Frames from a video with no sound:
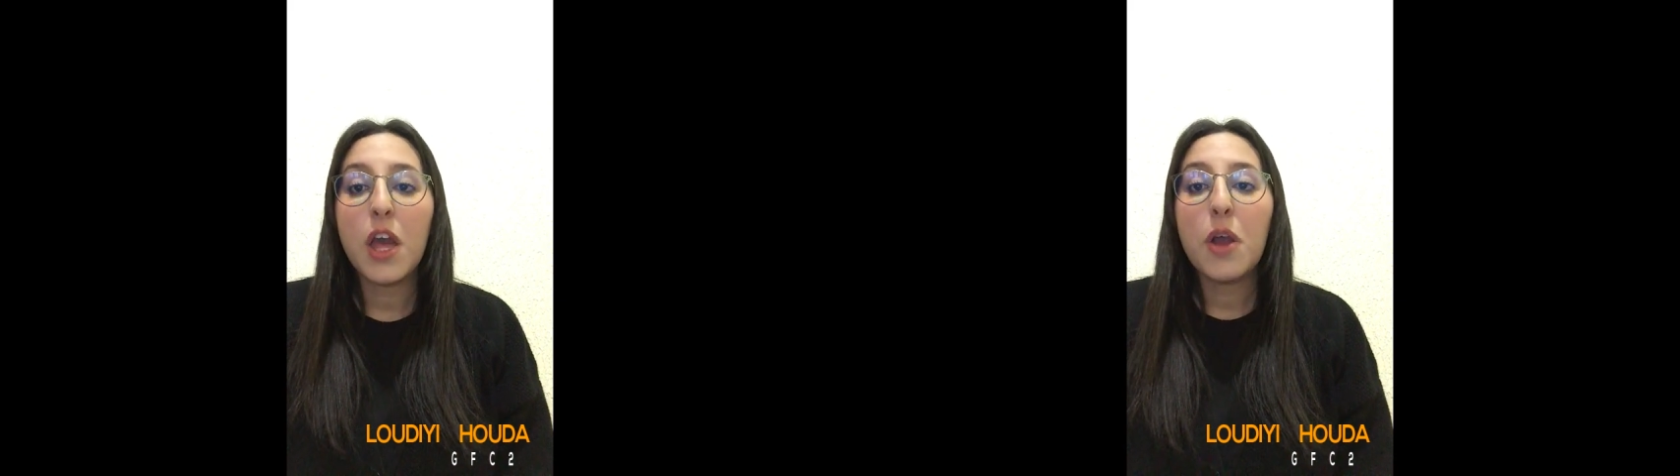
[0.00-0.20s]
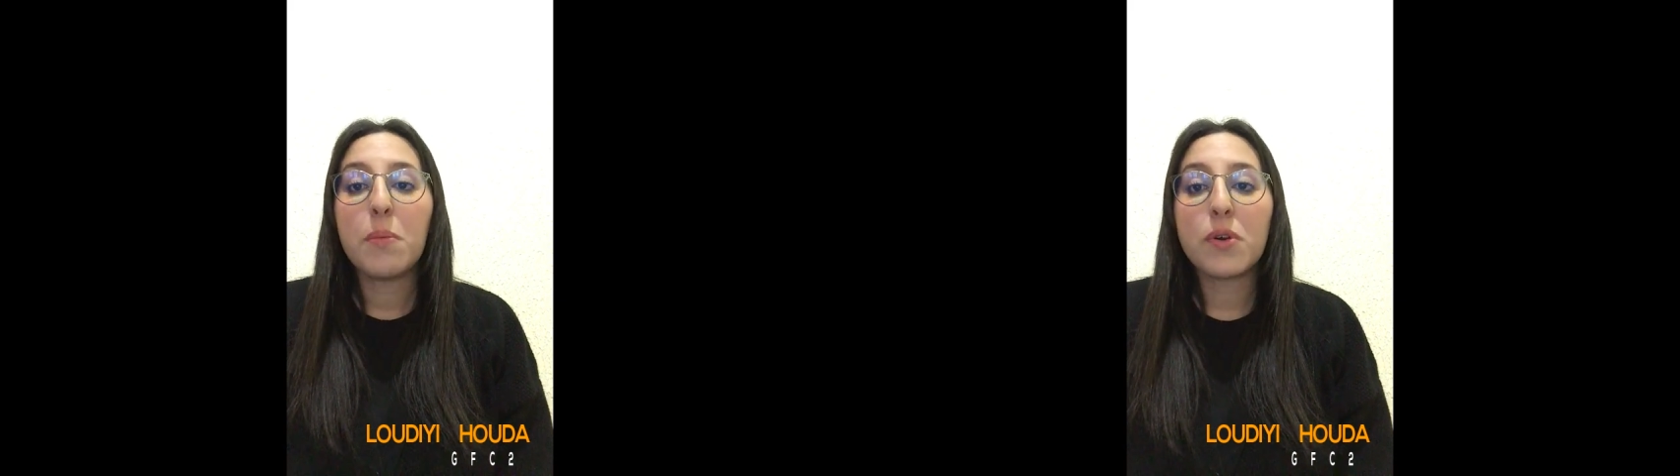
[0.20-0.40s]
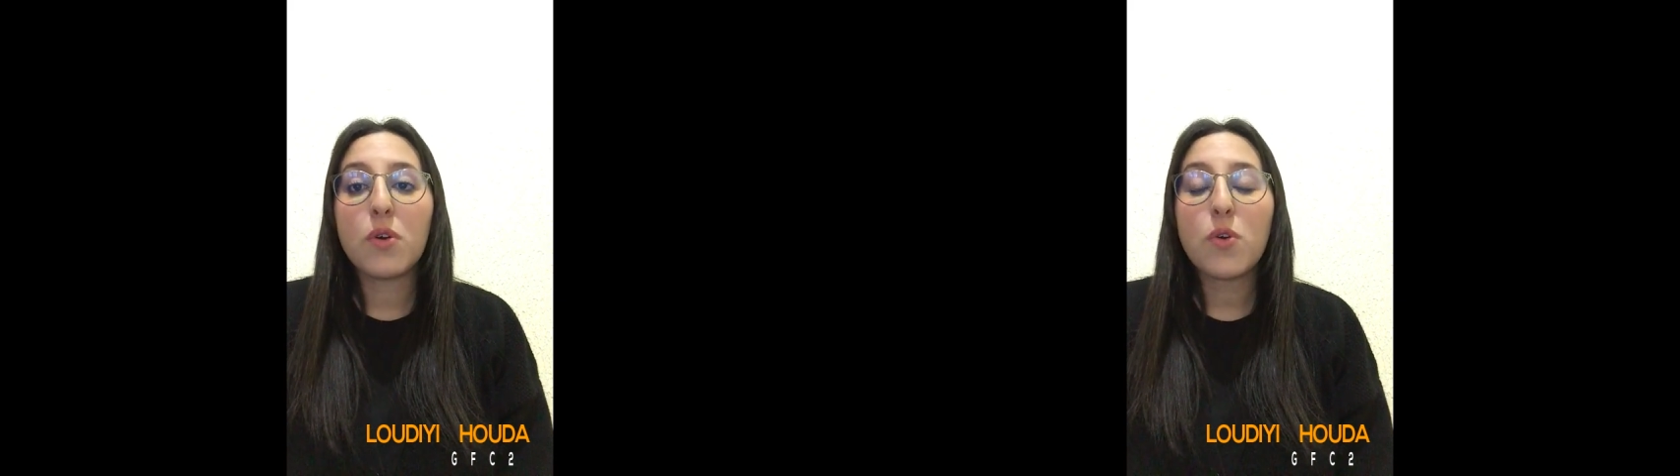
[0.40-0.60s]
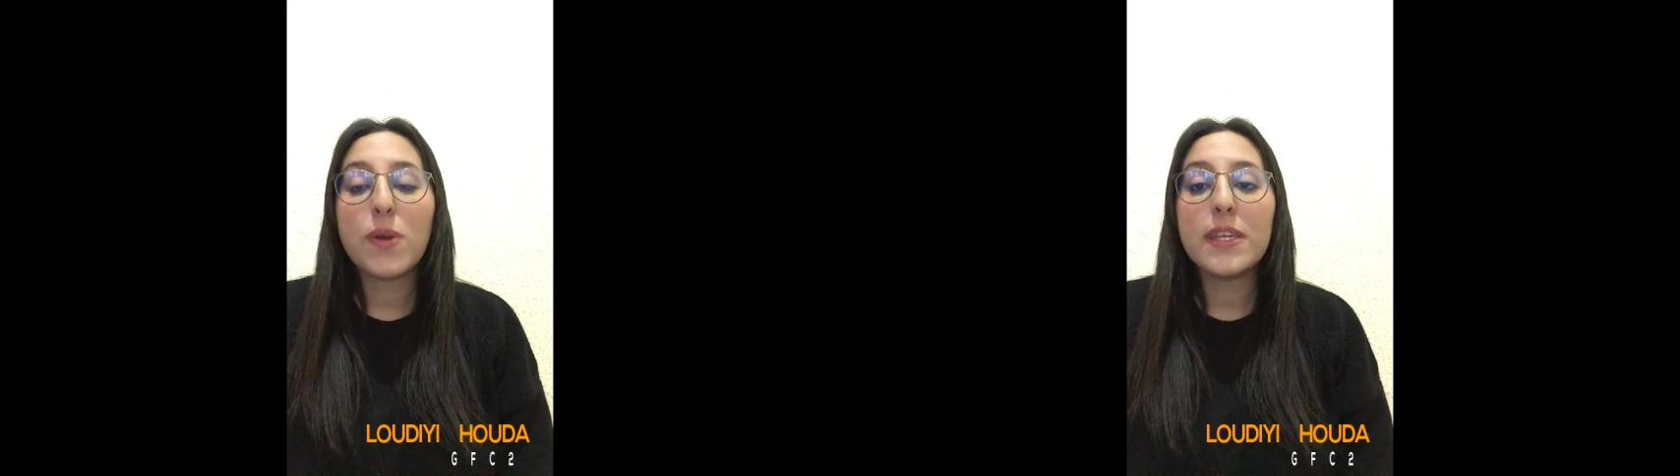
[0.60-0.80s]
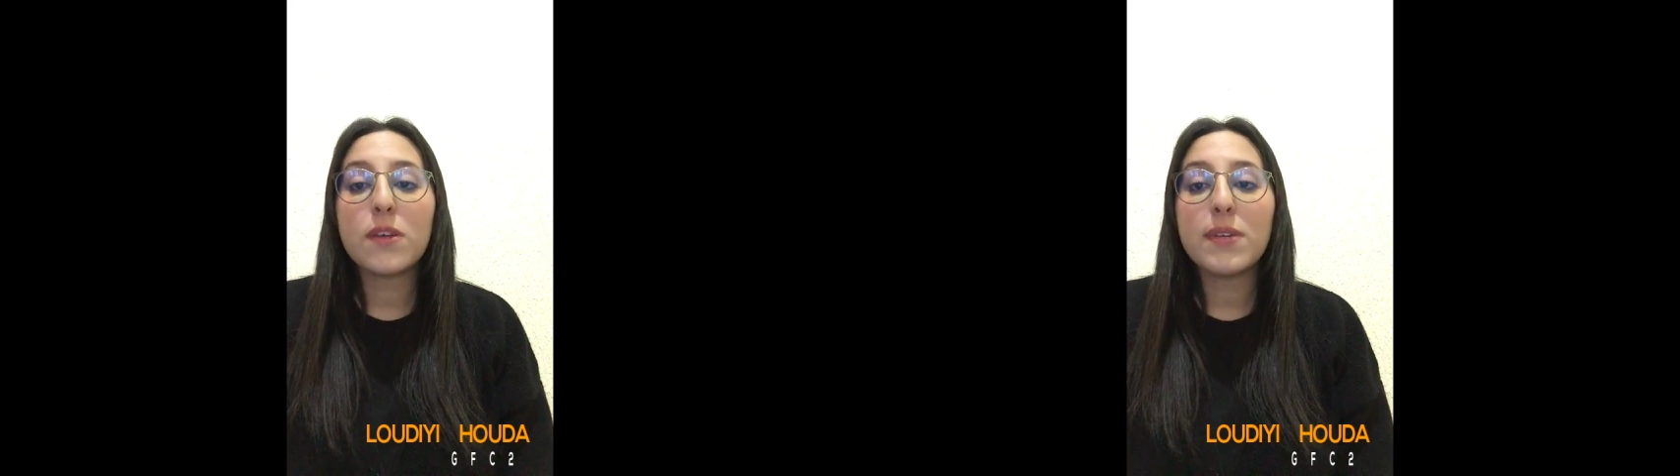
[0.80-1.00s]
Morocco
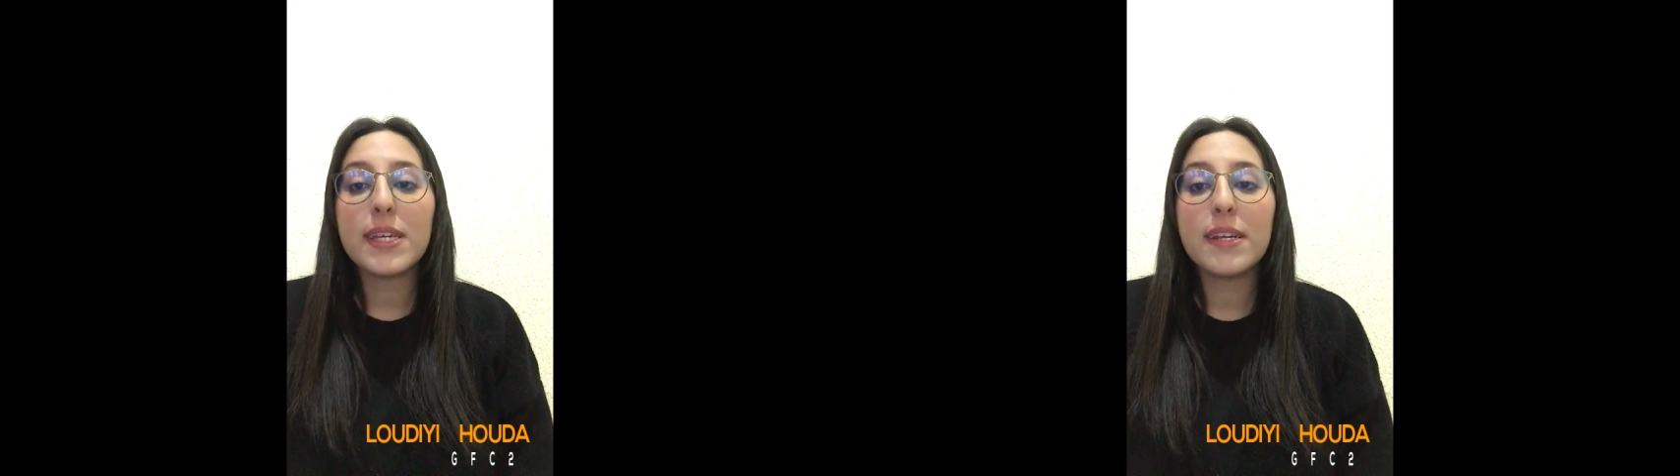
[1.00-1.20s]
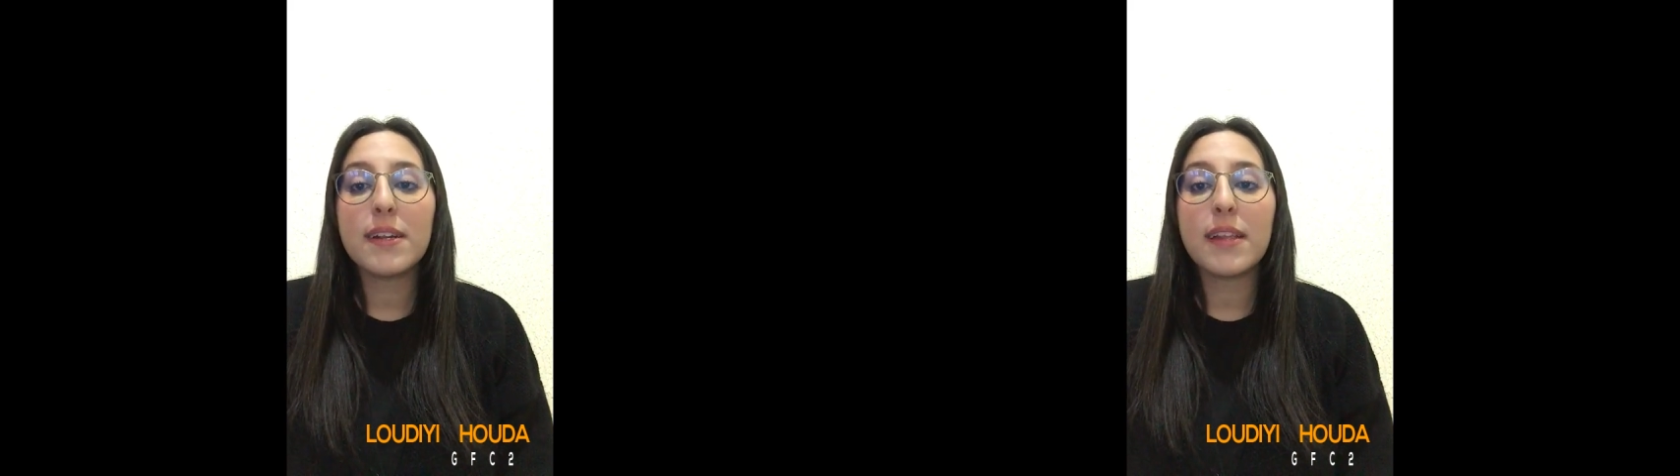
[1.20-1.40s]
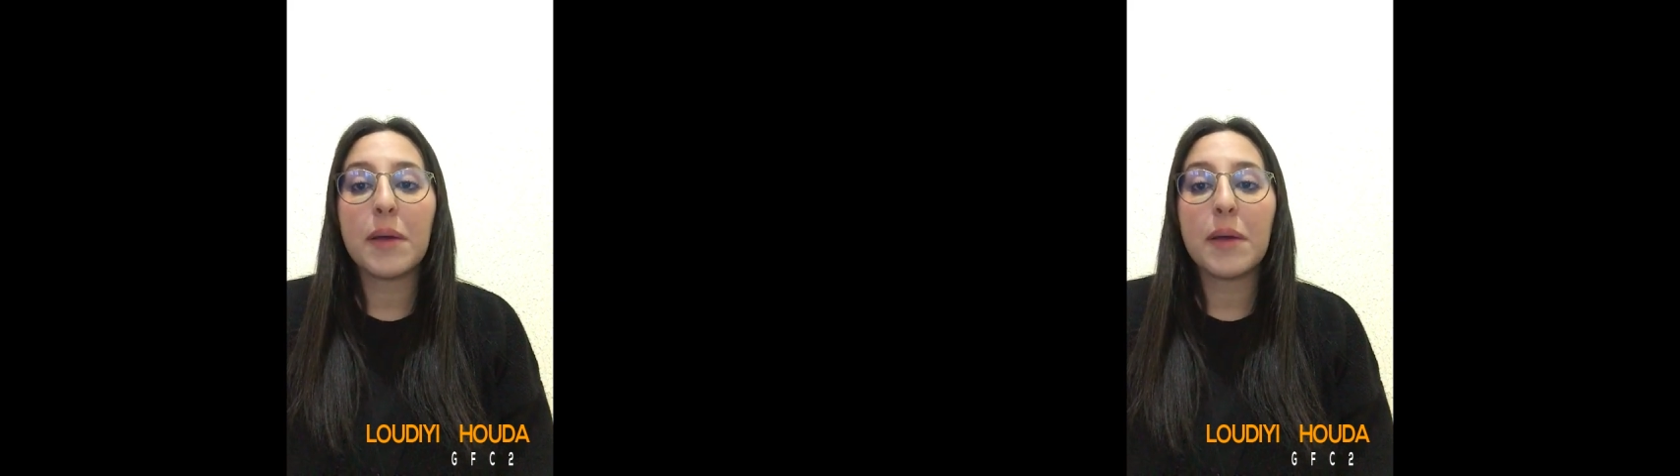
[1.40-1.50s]
is considered